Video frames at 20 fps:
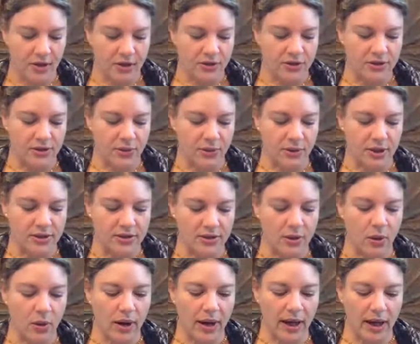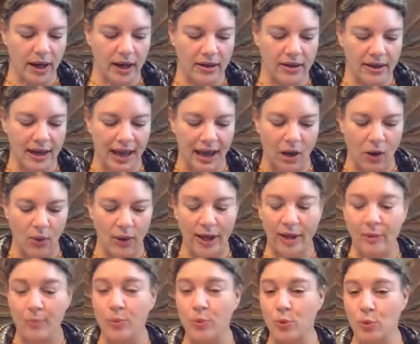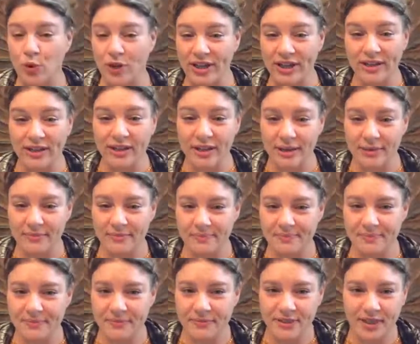So let's go ahead now and breathe in.